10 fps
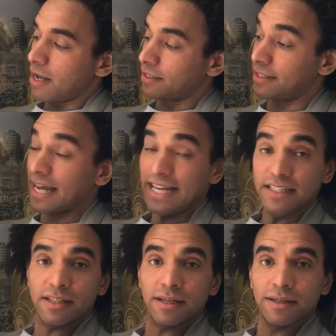To
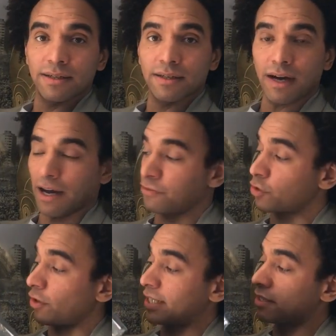date, I've
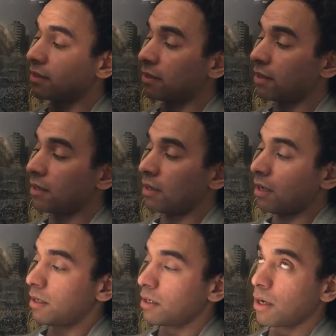joined
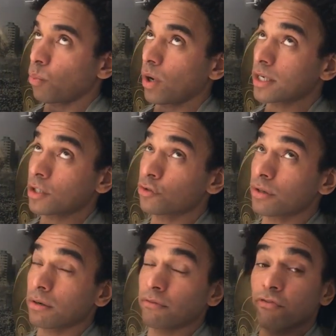
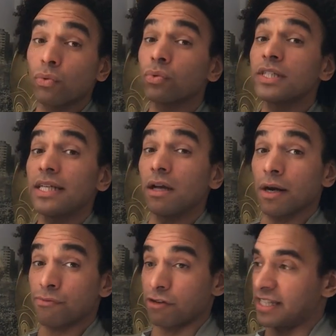140
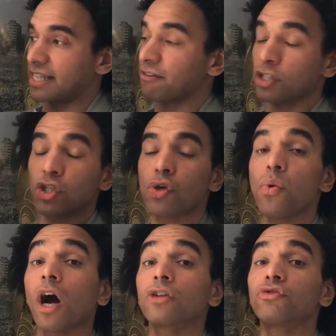libraries. There are
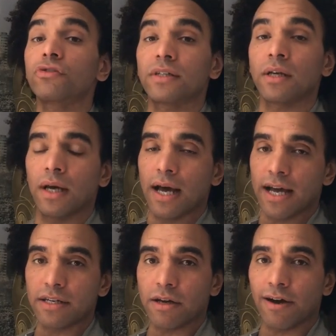
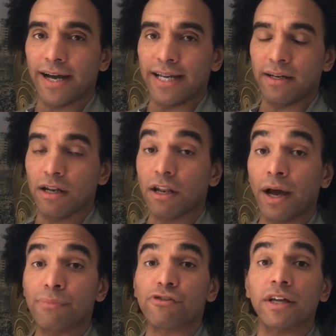209
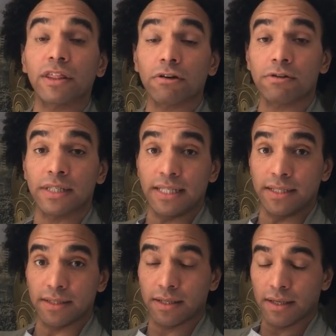library
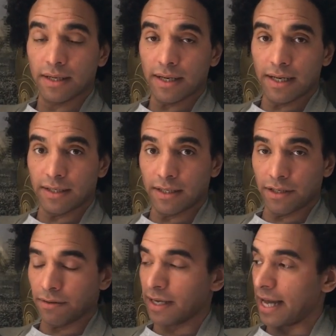authorities in the
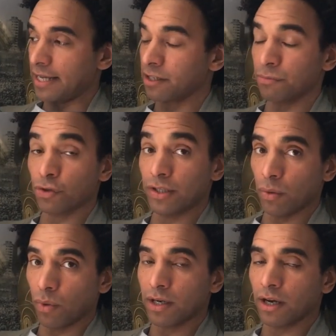UK, so I'm
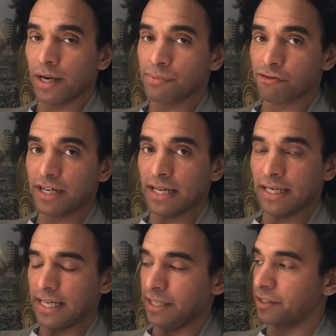joining one library
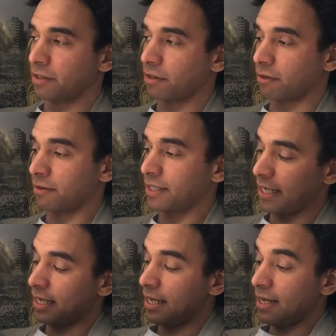in each
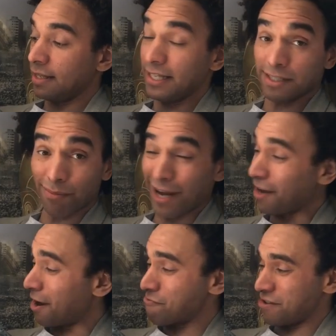authority. These are my
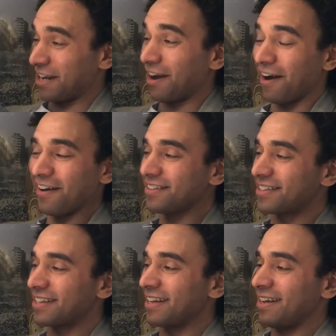library
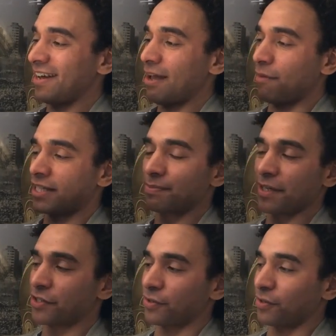cards in my
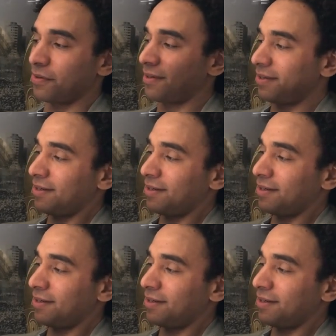special